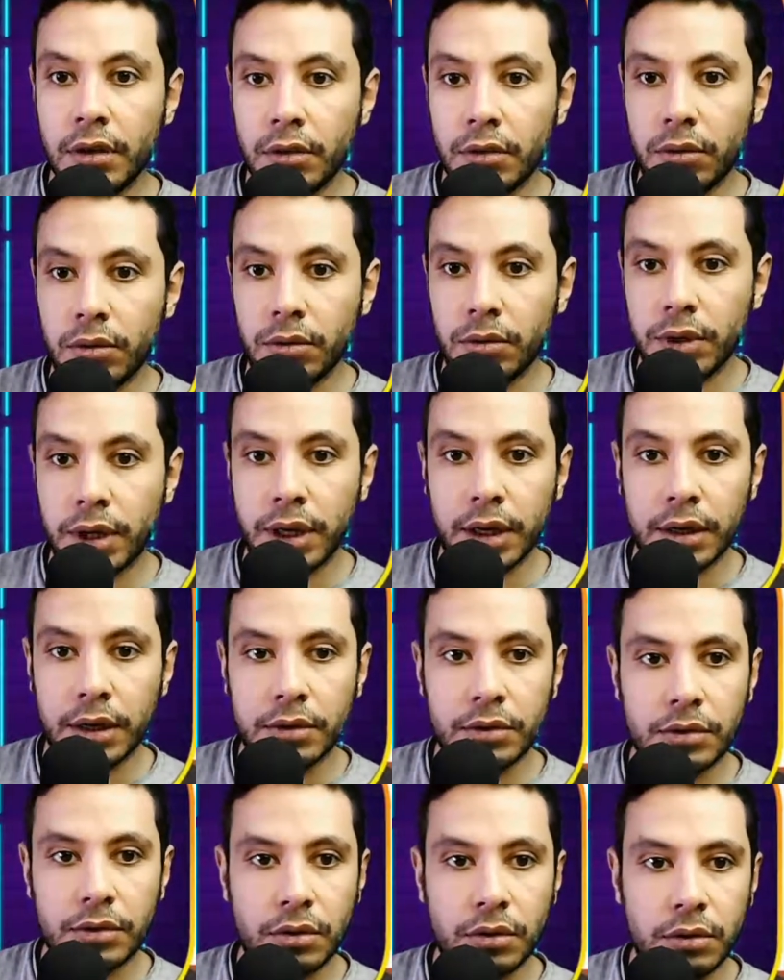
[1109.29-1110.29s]
Okay,
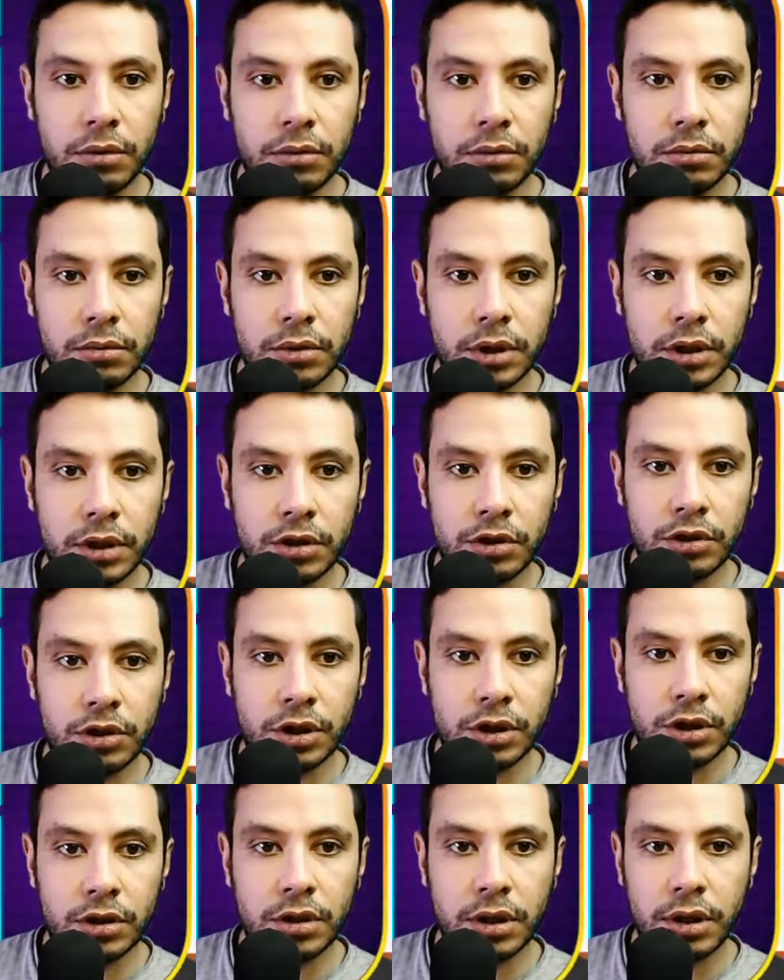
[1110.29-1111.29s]
so let's
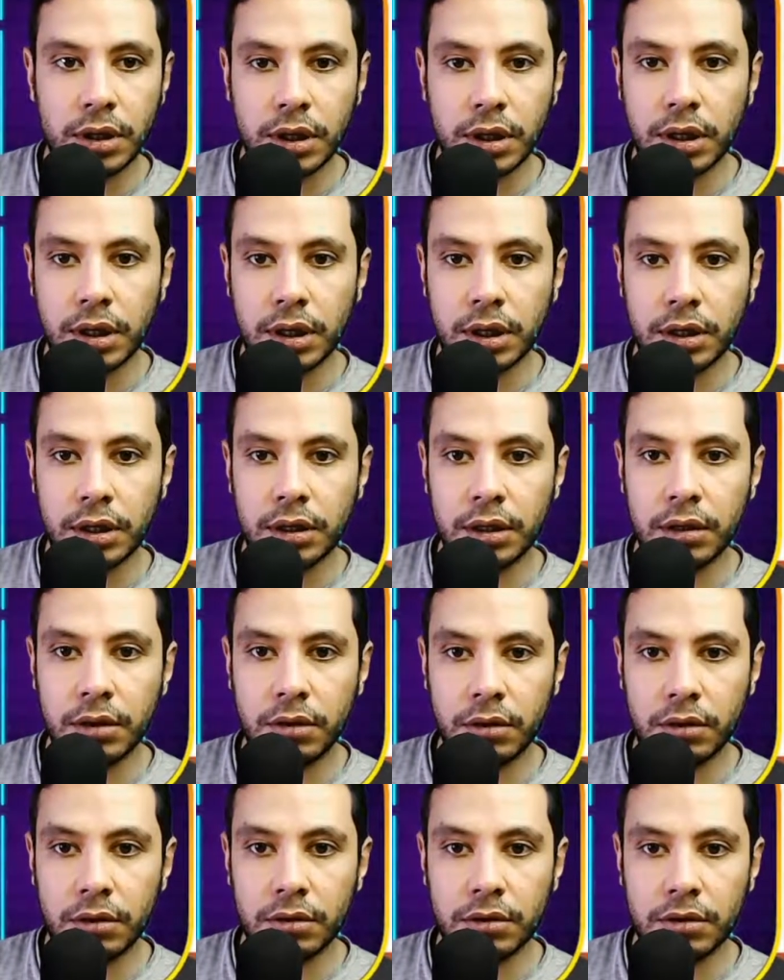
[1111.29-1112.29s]
just click
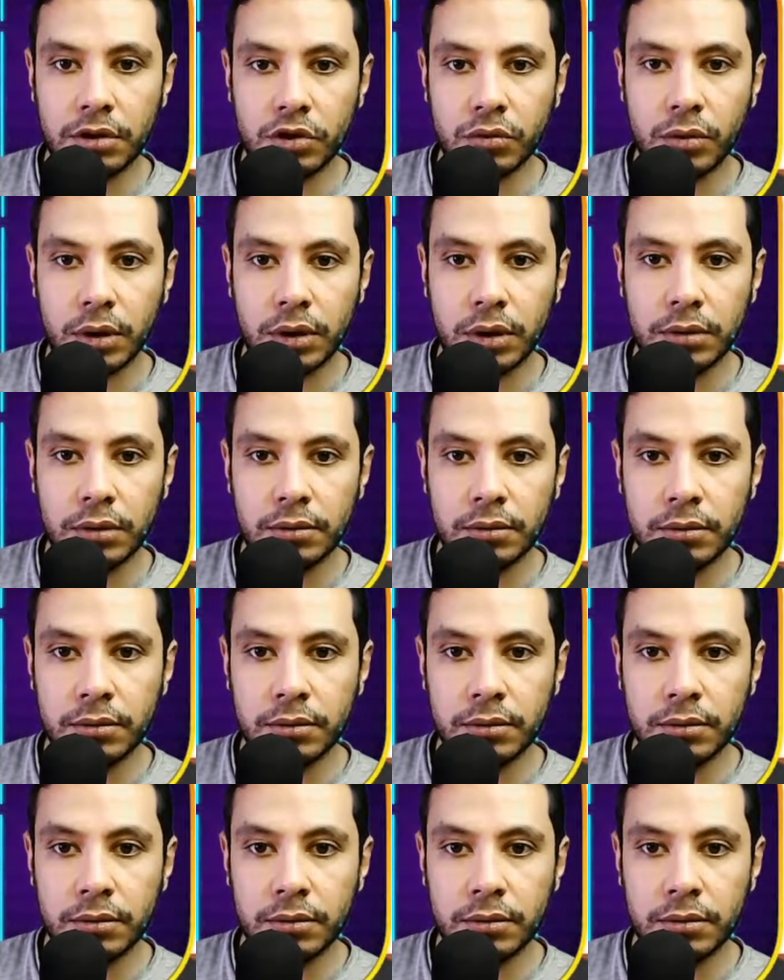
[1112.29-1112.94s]
on this one.